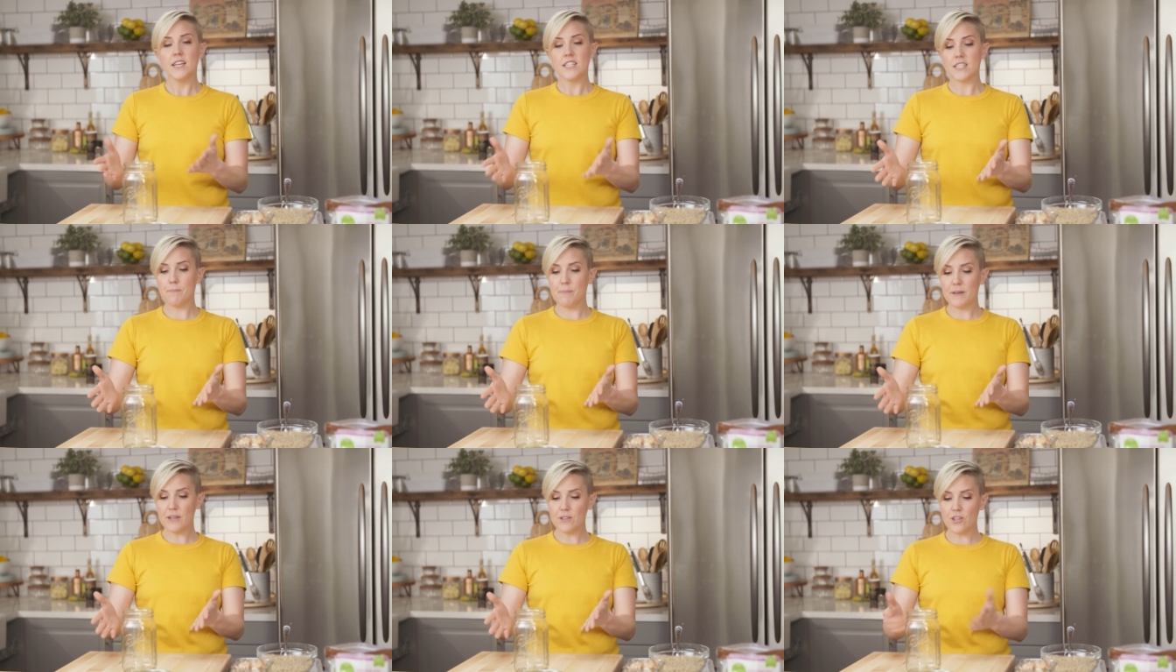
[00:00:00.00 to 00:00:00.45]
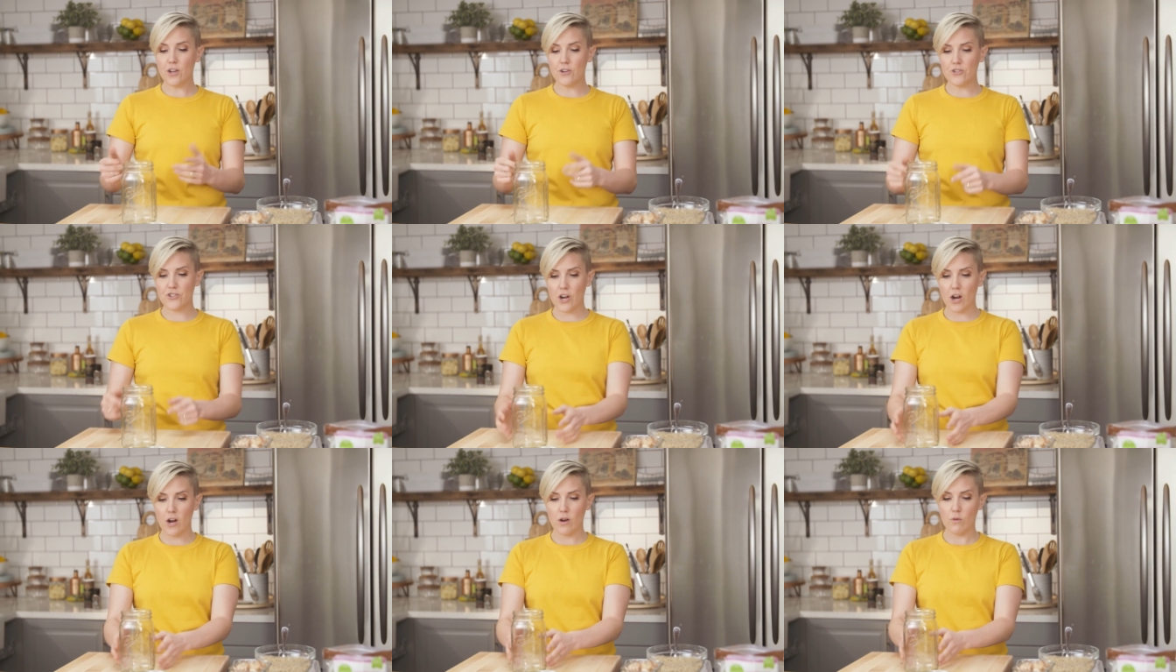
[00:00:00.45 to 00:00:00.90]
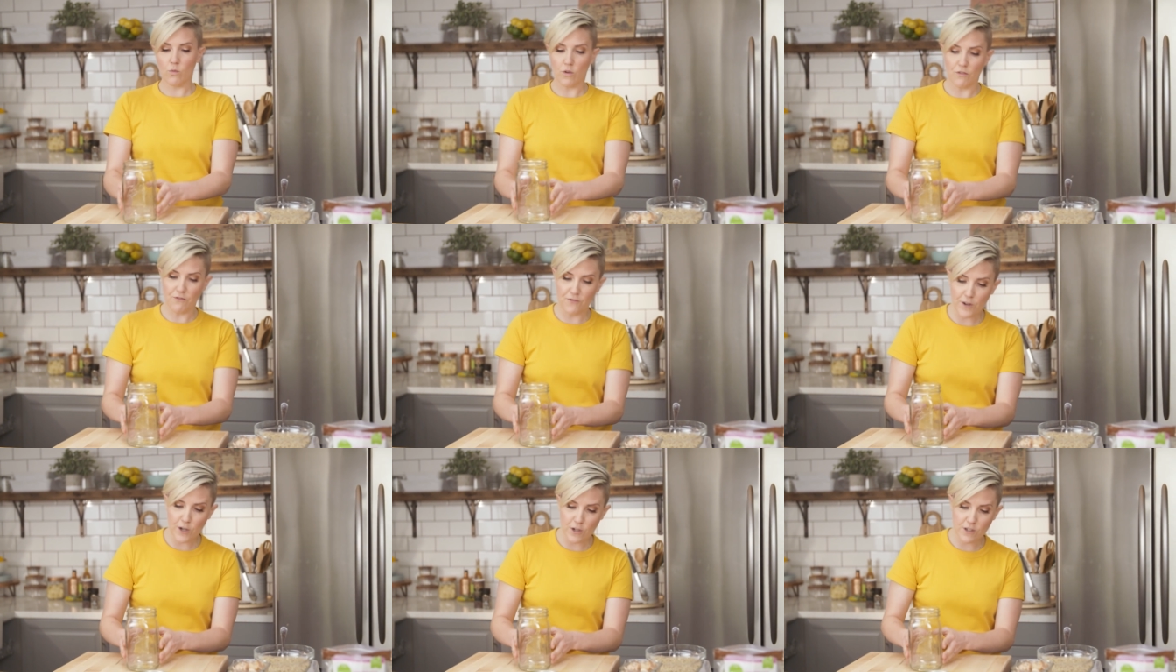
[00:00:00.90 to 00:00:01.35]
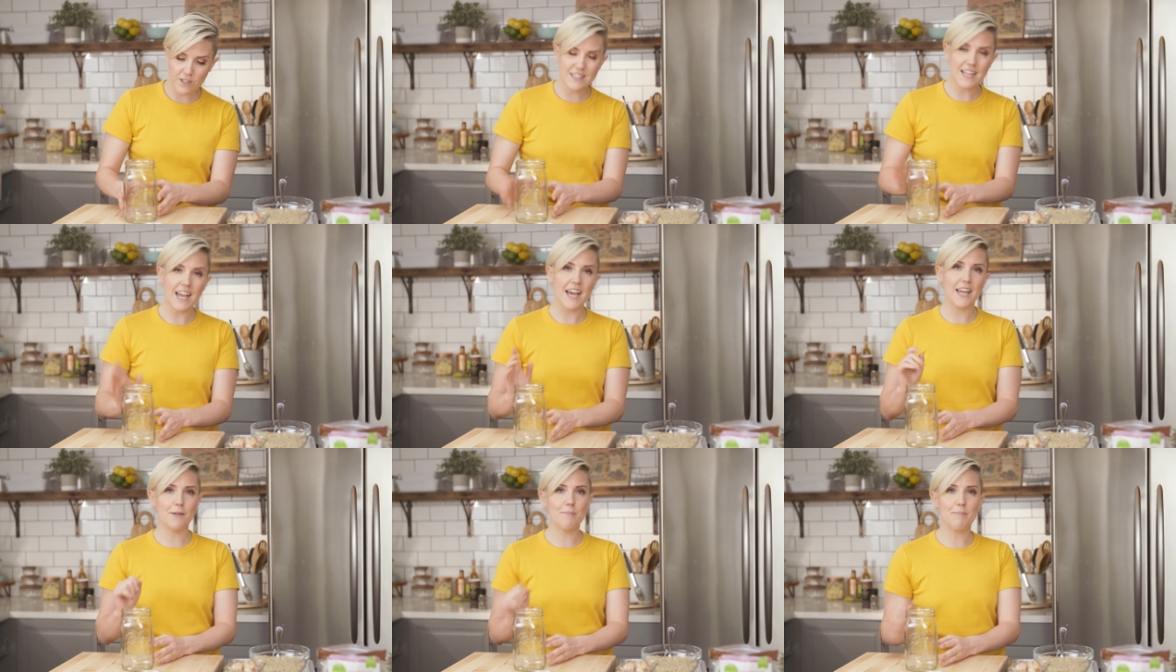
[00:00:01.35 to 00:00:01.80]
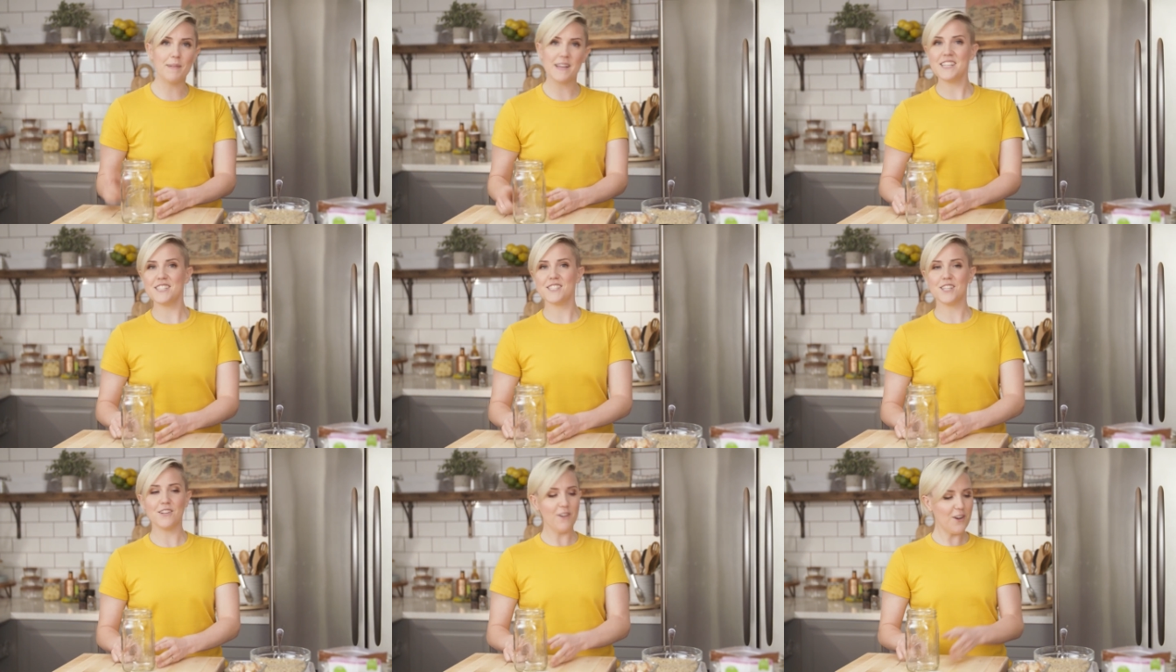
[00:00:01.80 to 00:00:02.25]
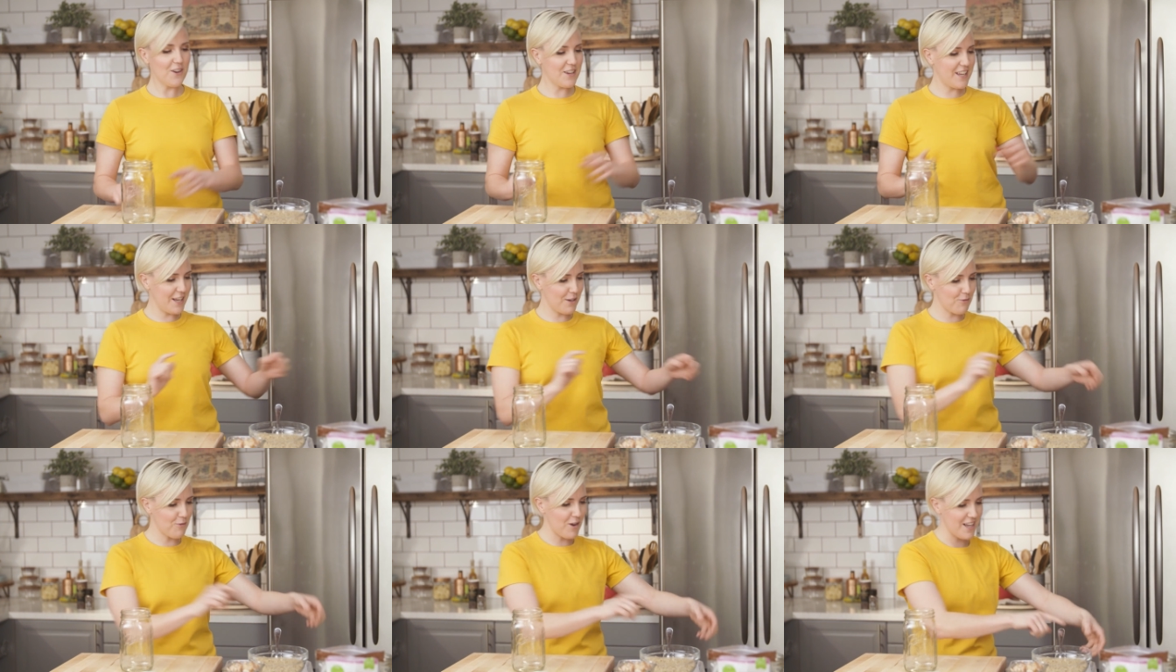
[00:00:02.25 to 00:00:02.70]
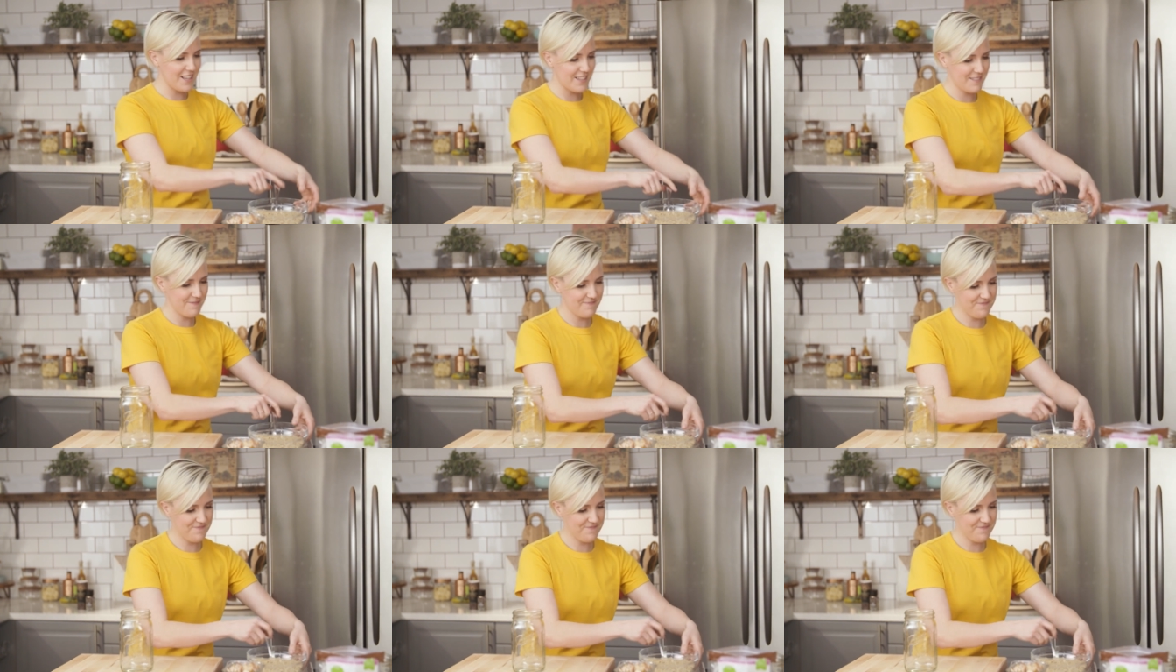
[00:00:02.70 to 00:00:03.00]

To build our jar, we'll first add a base of our quinoa.